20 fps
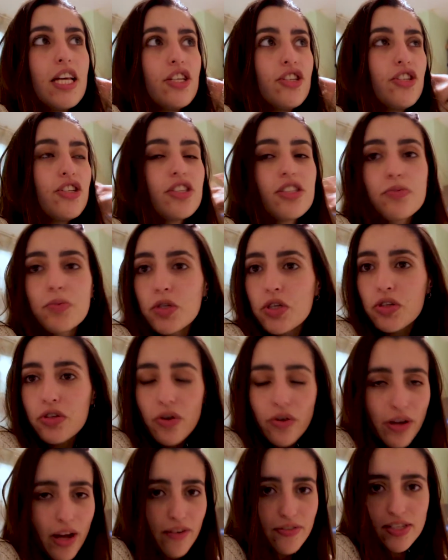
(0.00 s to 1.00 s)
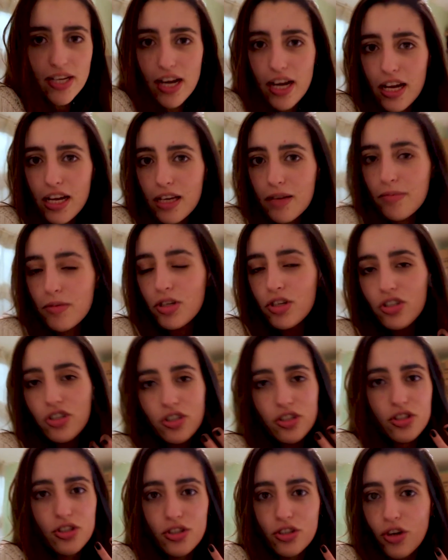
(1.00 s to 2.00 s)
just when you don't have time, you
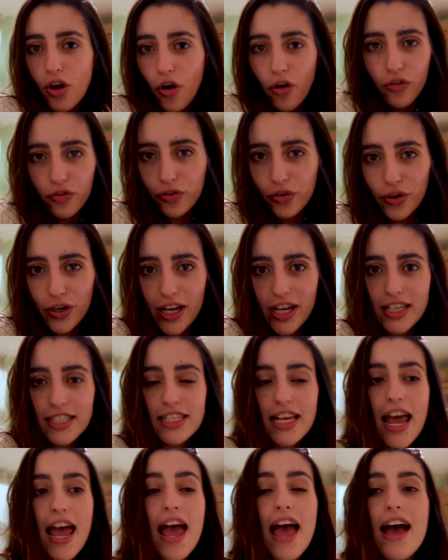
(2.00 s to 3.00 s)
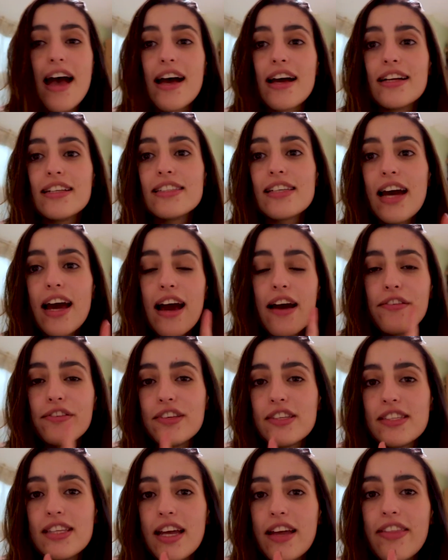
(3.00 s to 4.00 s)
just go for it. And I have
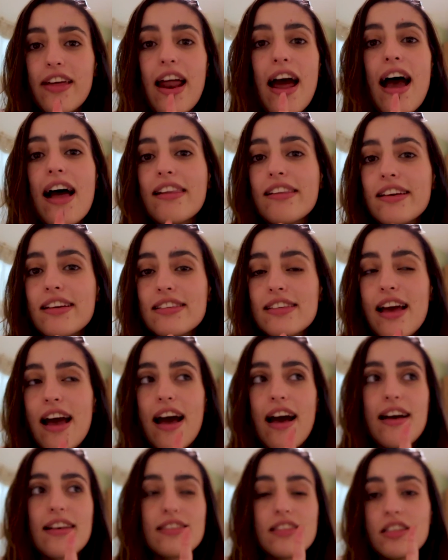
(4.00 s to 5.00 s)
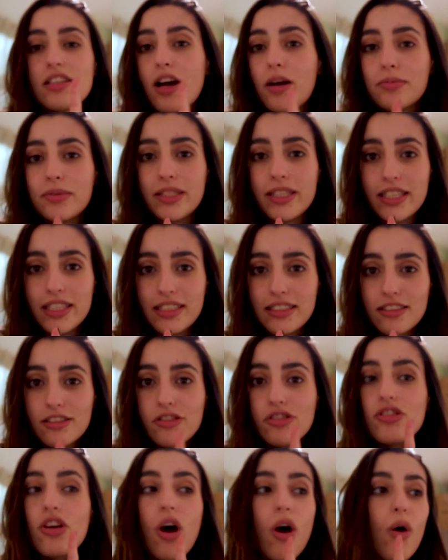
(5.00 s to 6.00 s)
to say that Alice has adopted it,
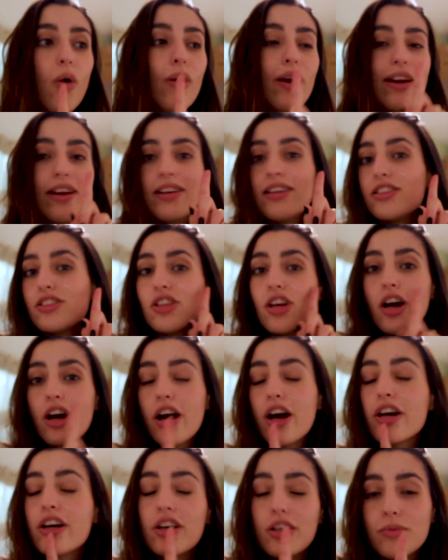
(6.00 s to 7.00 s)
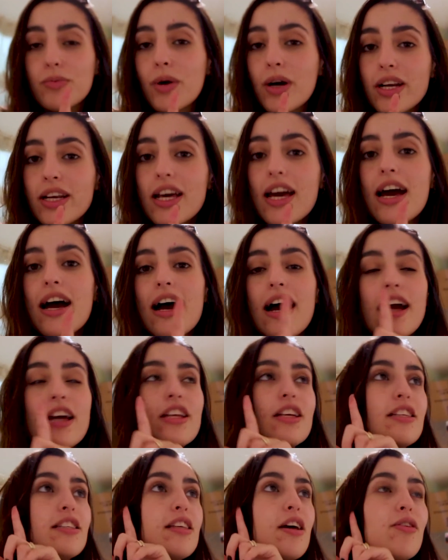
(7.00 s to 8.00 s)
so it is a good one.
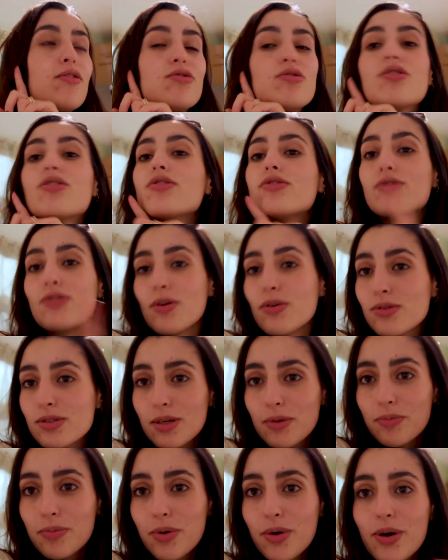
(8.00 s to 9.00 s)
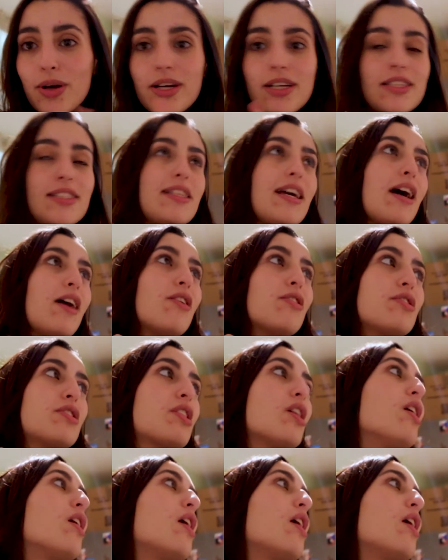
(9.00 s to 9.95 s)
It sounds so simple, it sounds